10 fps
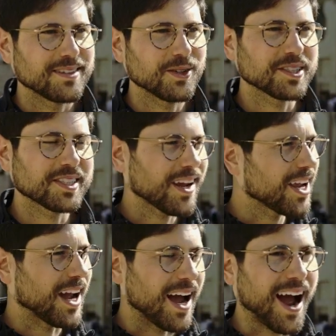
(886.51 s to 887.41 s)
You can say,
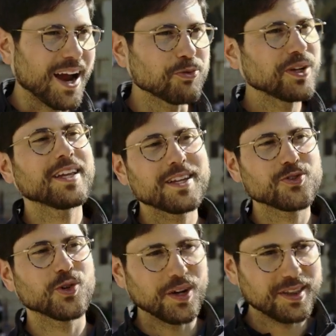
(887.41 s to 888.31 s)
hey, I really
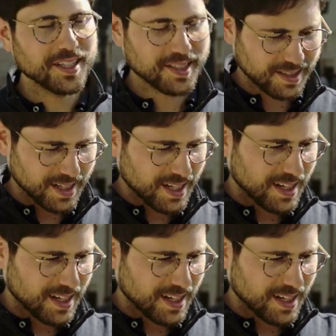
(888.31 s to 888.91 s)
enjoyed this,